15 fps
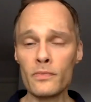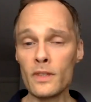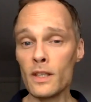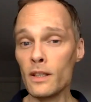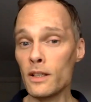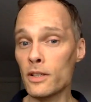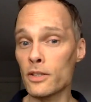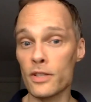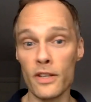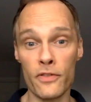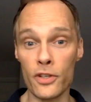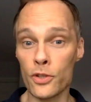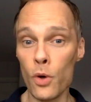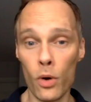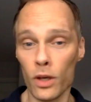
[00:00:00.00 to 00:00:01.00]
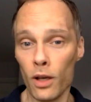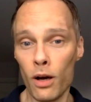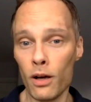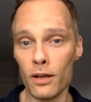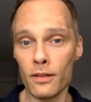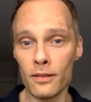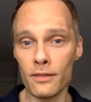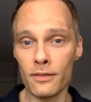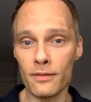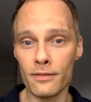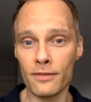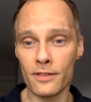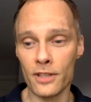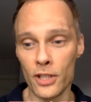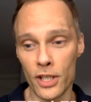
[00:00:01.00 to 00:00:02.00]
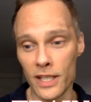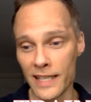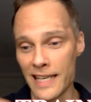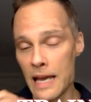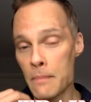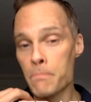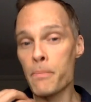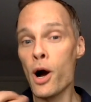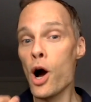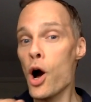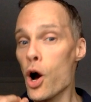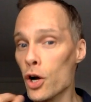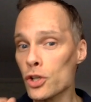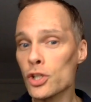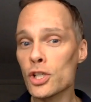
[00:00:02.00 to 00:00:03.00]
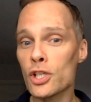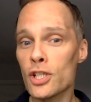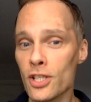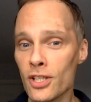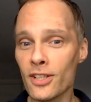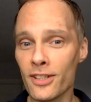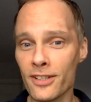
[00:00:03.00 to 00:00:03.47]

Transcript: because if you talk a lot, you can get parched.